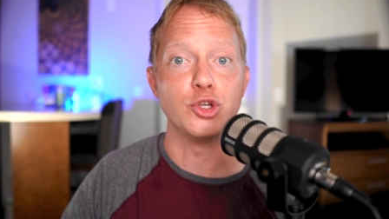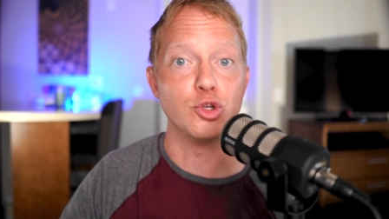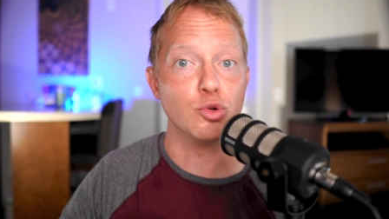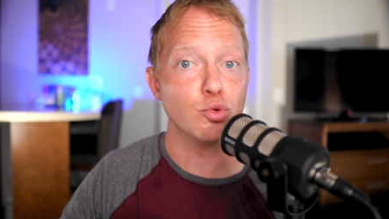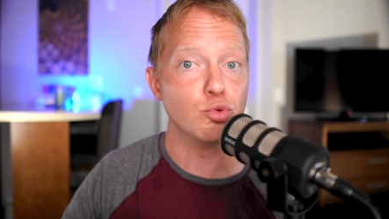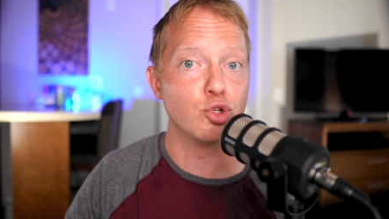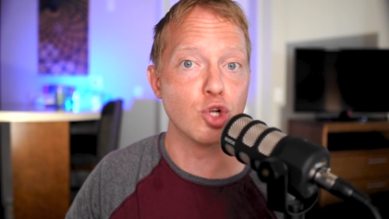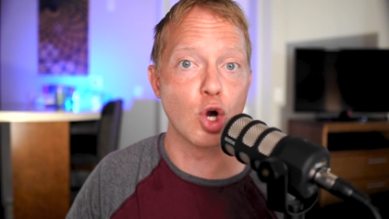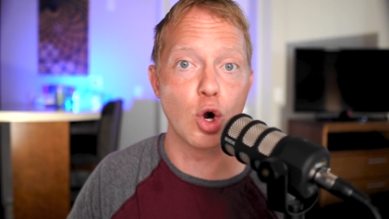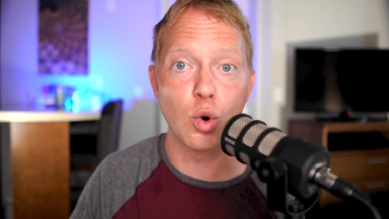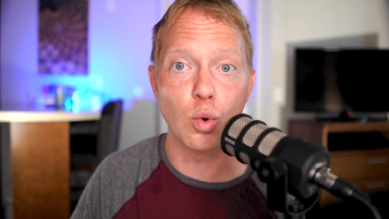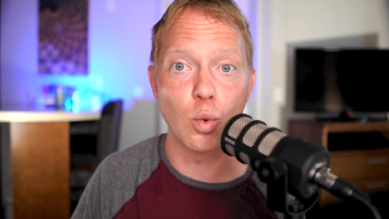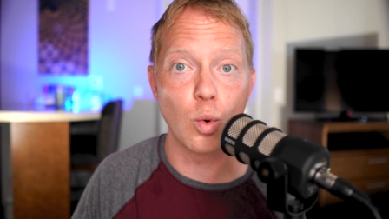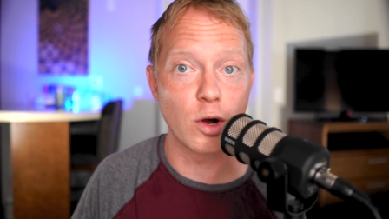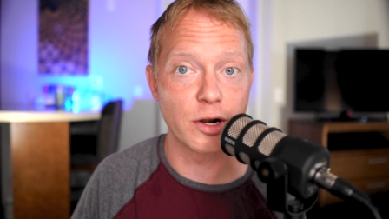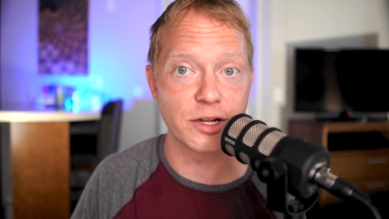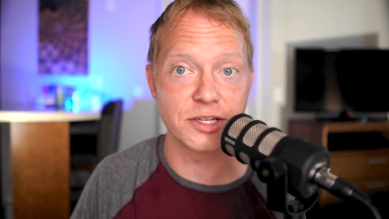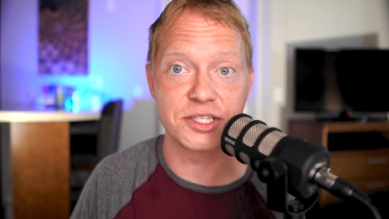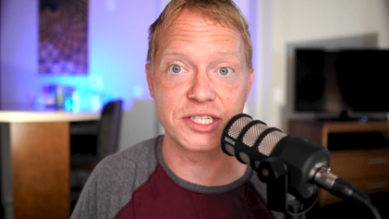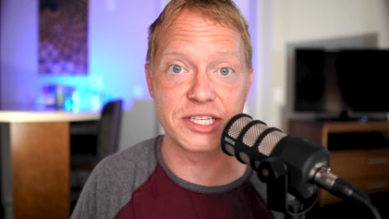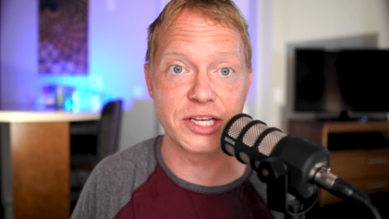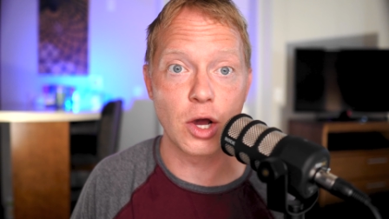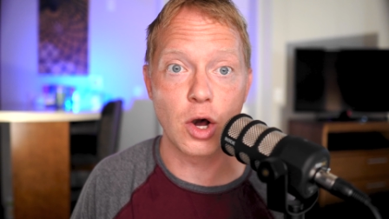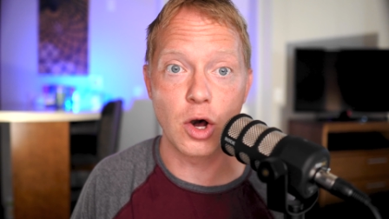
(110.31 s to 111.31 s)
You don't wanna
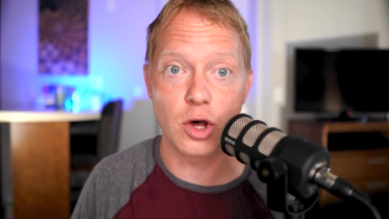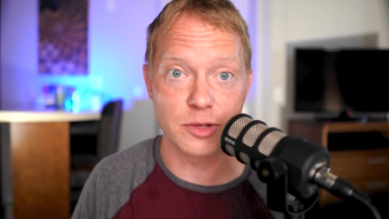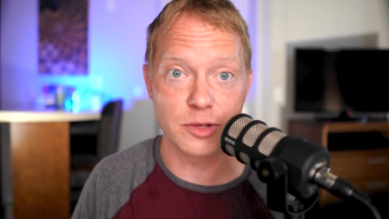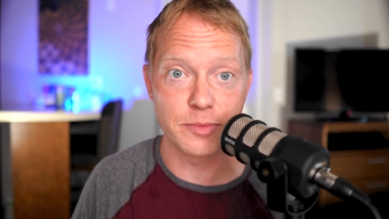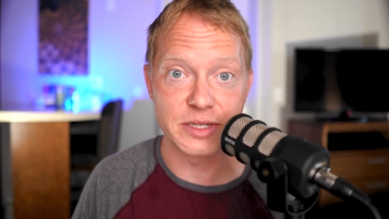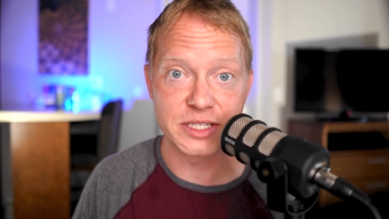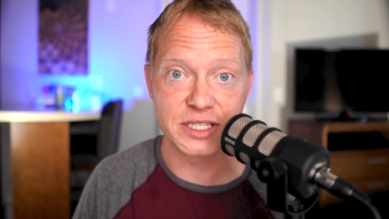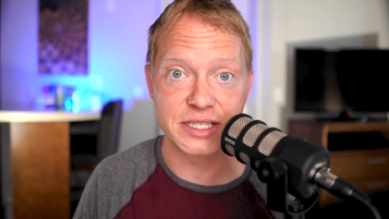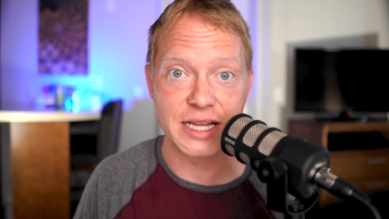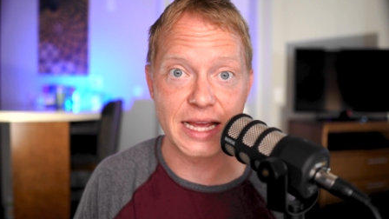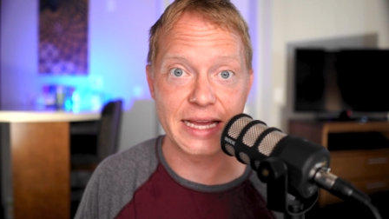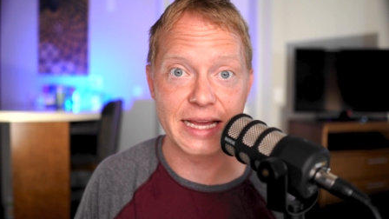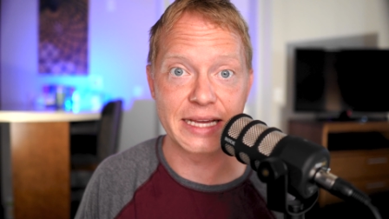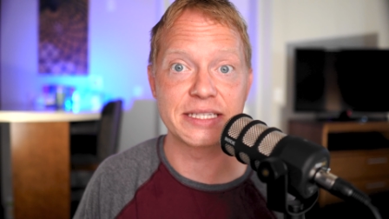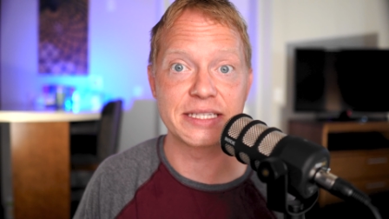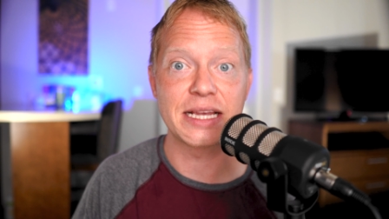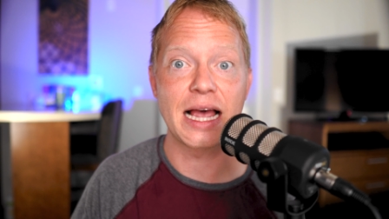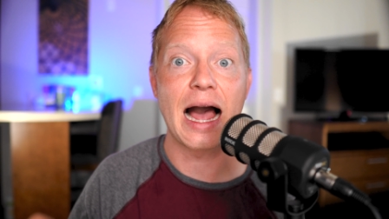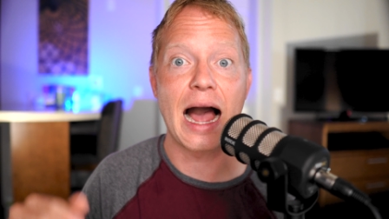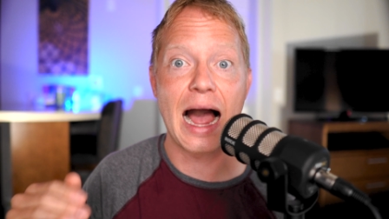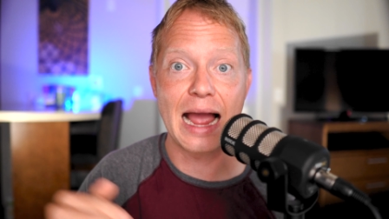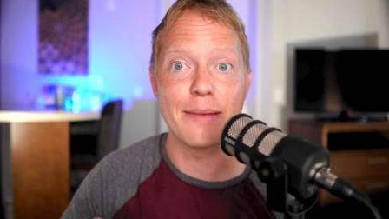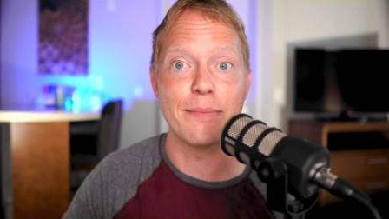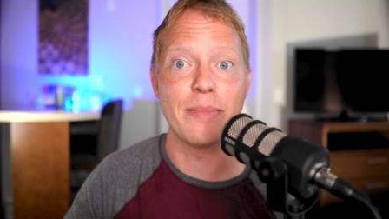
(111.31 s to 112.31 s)
see all the mistakes
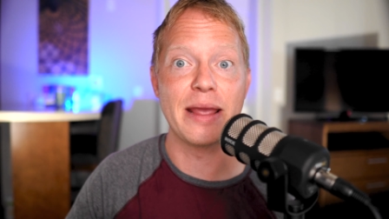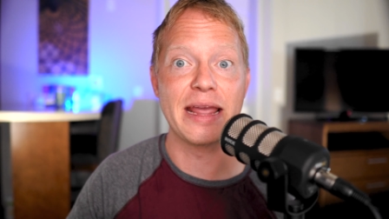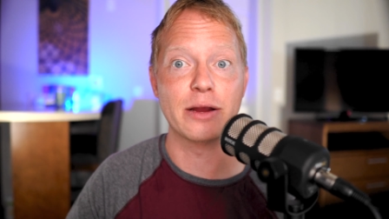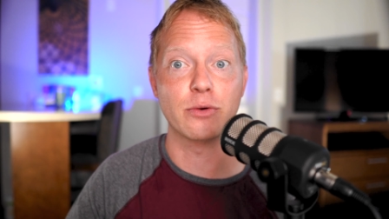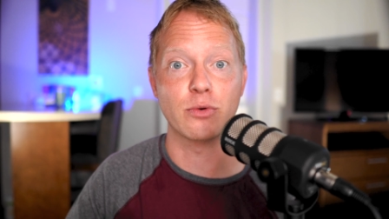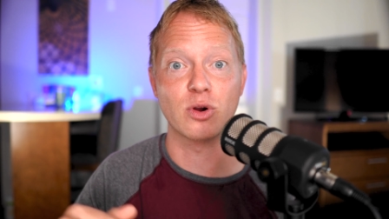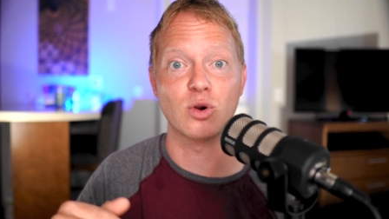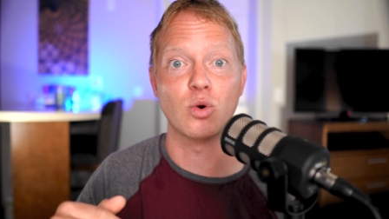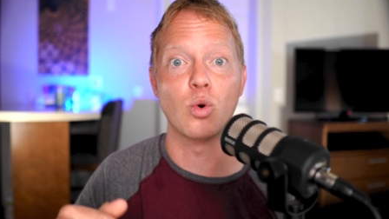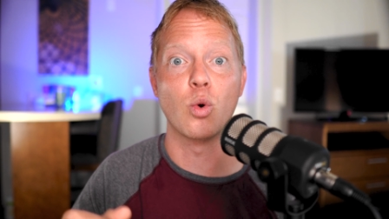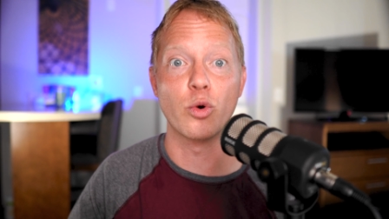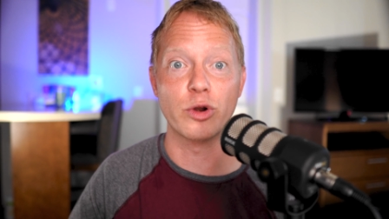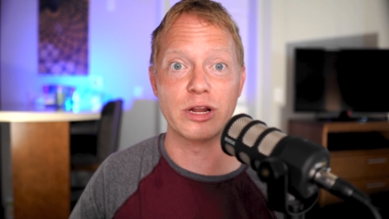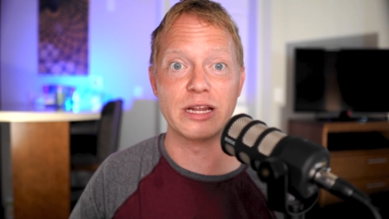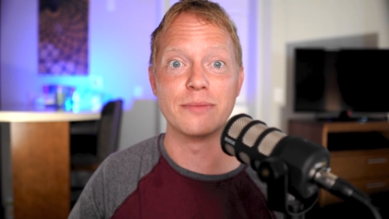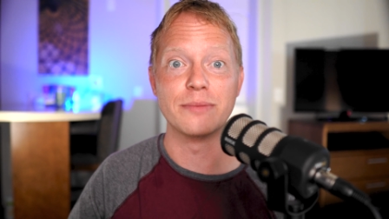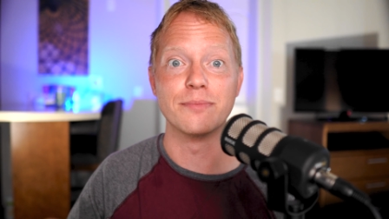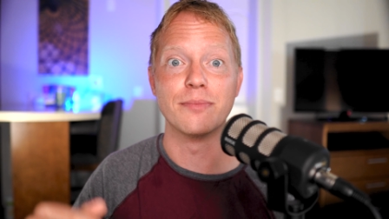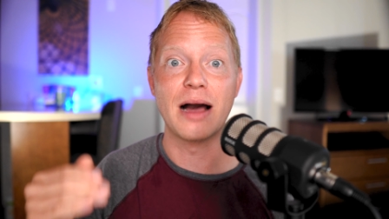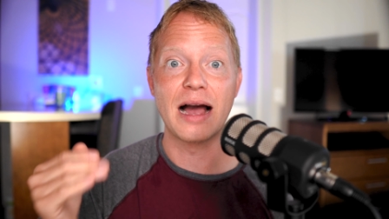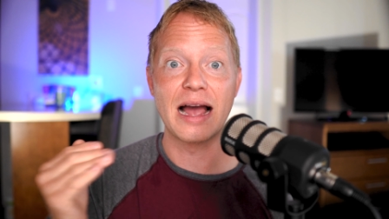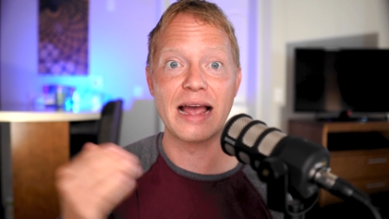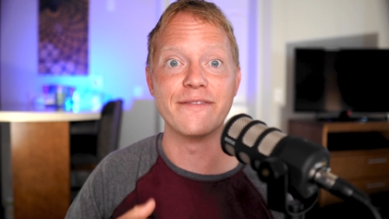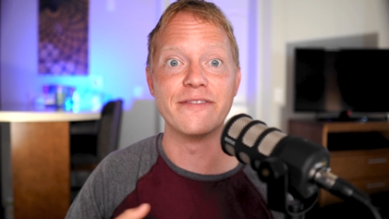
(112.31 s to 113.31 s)
I make recording
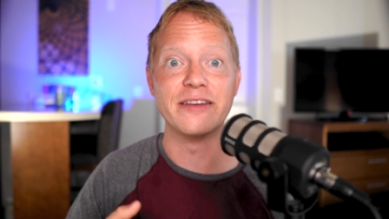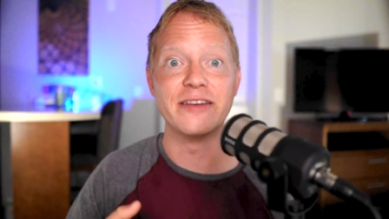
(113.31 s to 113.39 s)
my